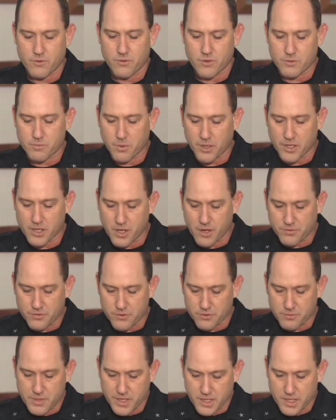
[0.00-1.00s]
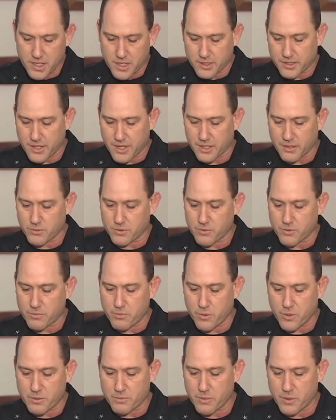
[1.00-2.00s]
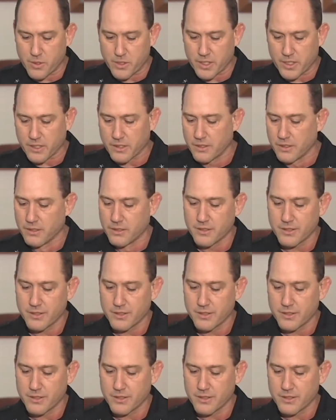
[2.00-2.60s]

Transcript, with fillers: Responding officers made contact with the reporting party.